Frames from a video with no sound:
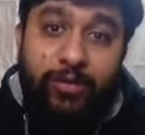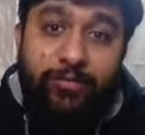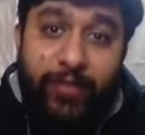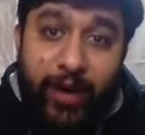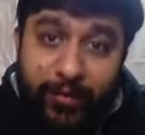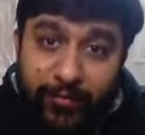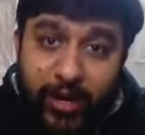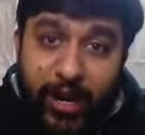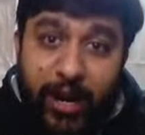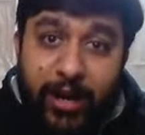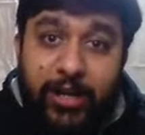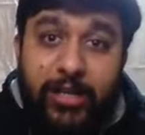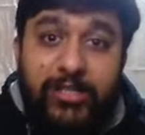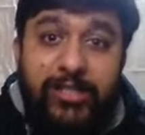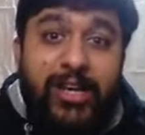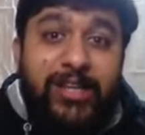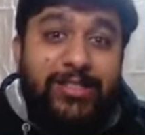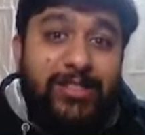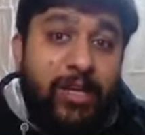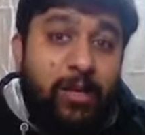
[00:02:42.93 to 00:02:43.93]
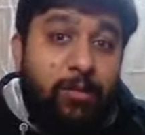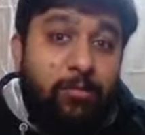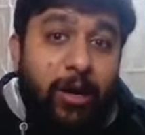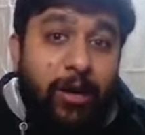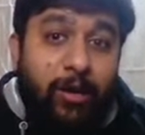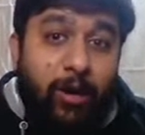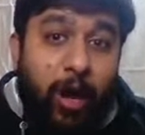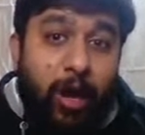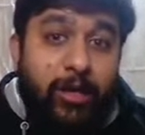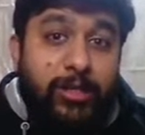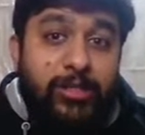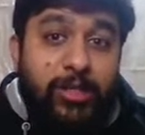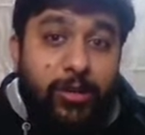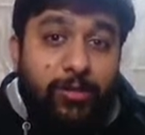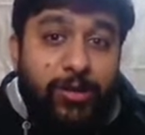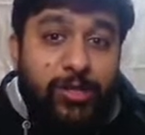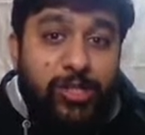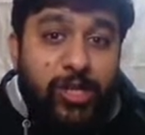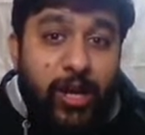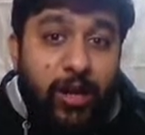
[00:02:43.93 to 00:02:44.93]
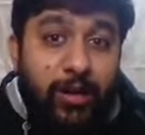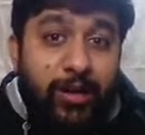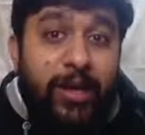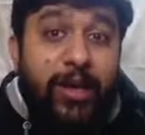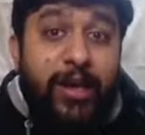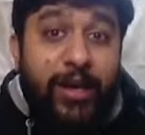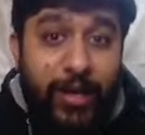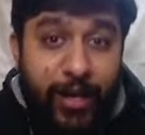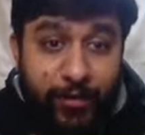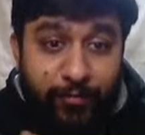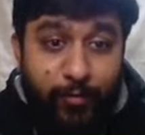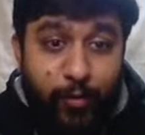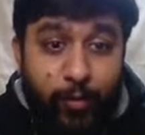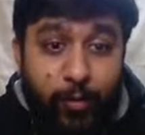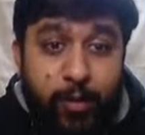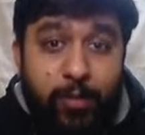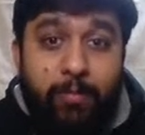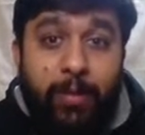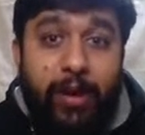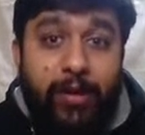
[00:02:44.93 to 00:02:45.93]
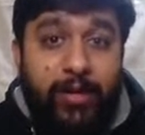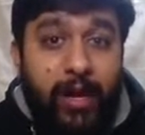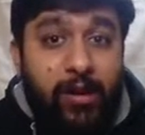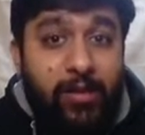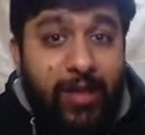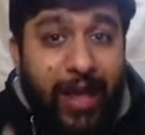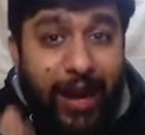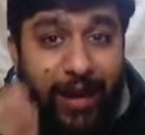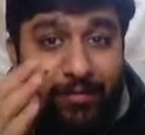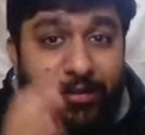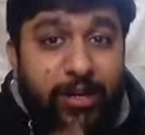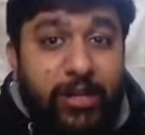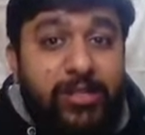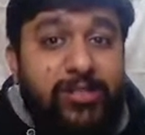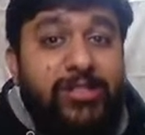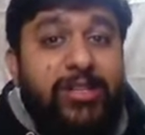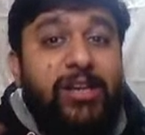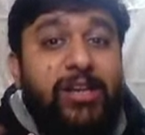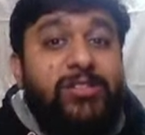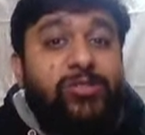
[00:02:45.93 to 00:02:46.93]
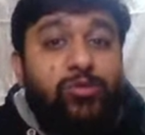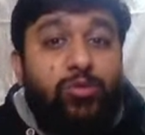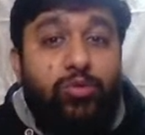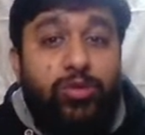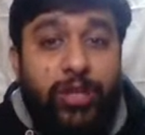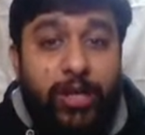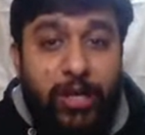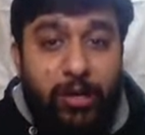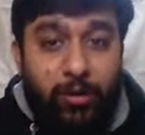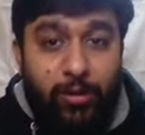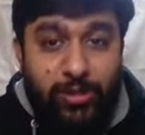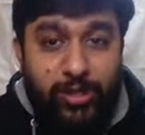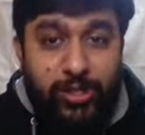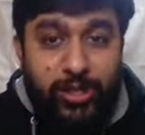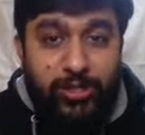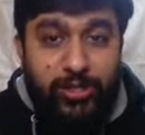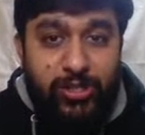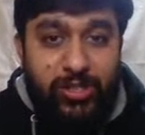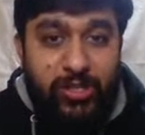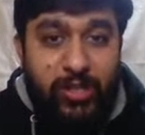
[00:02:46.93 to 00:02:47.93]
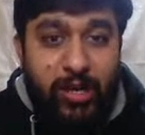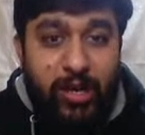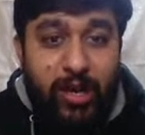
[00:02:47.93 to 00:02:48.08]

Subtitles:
When we are discussing Bernoulli's equation, it would be better that we discuss 2-3 questions.